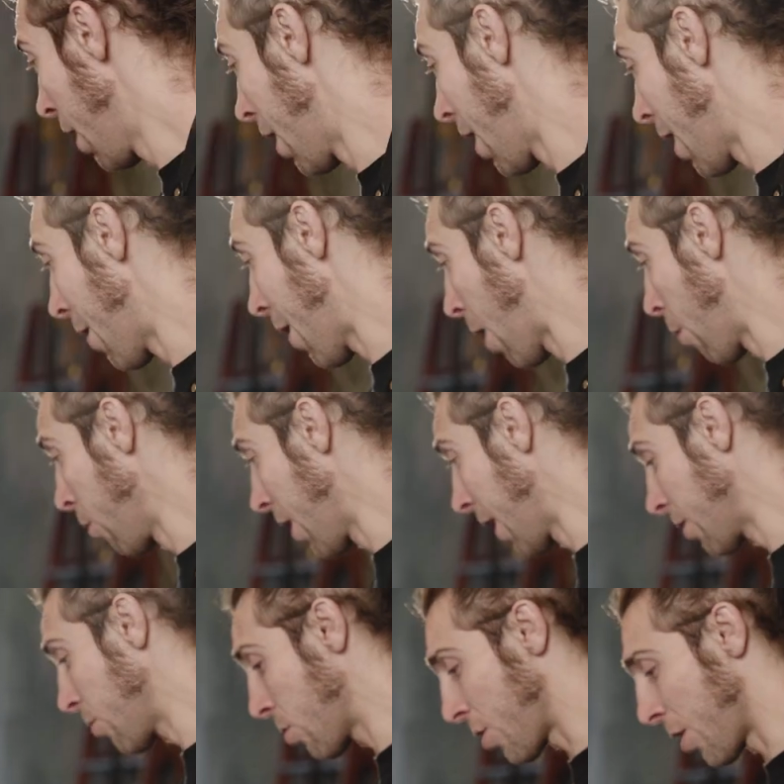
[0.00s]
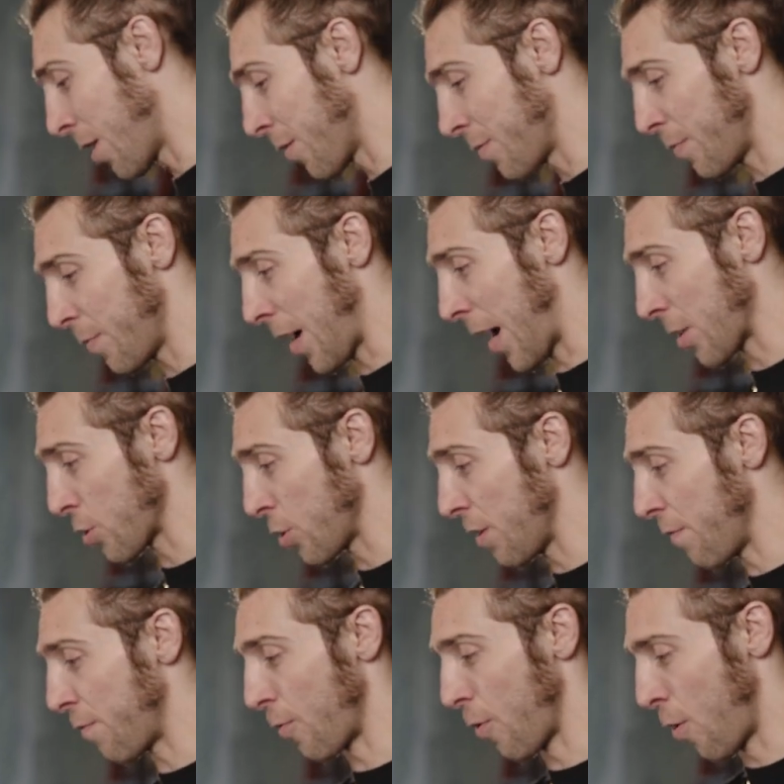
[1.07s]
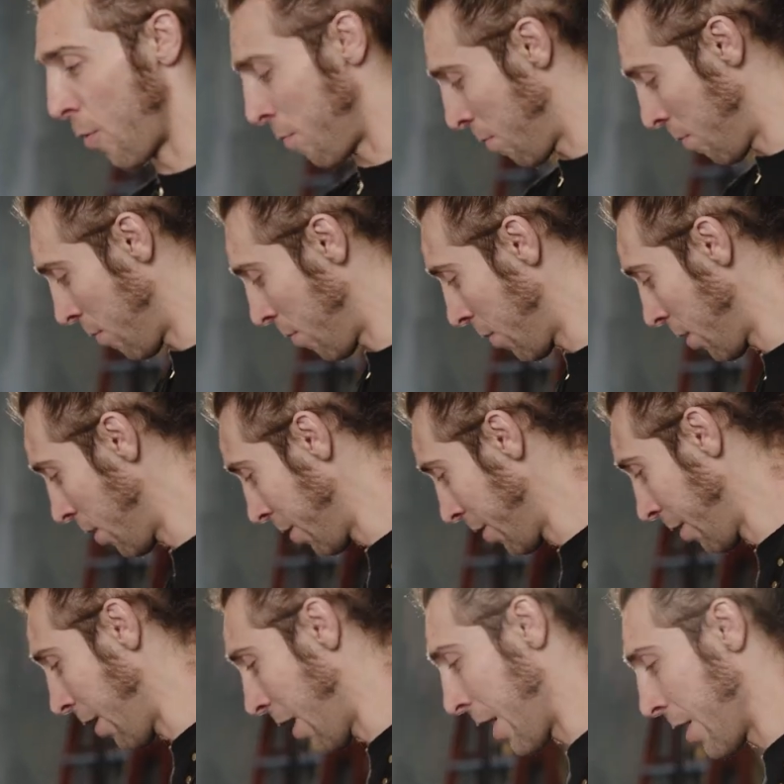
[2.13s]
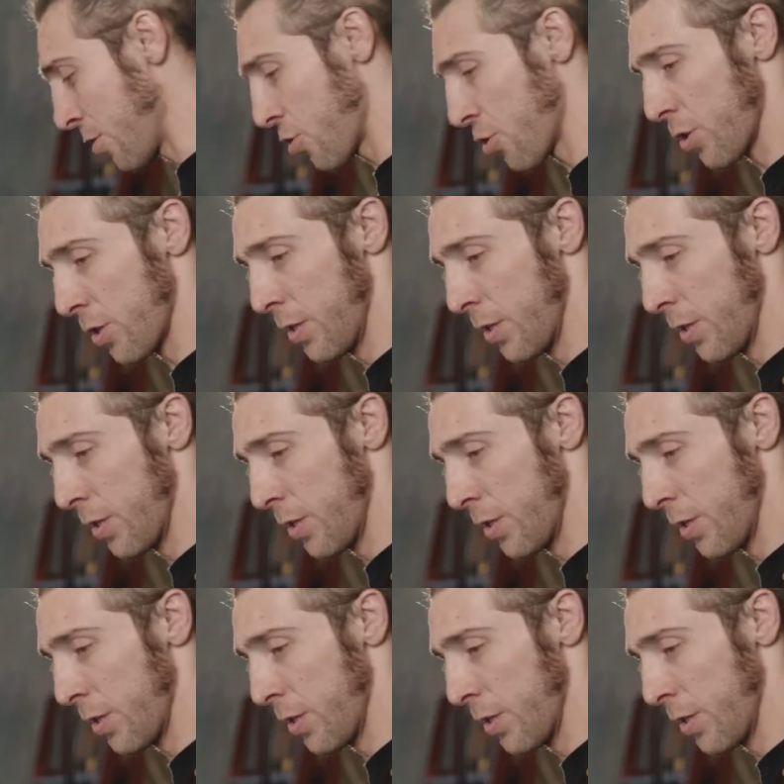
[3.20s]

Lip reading: I would like to start actually from the garnish.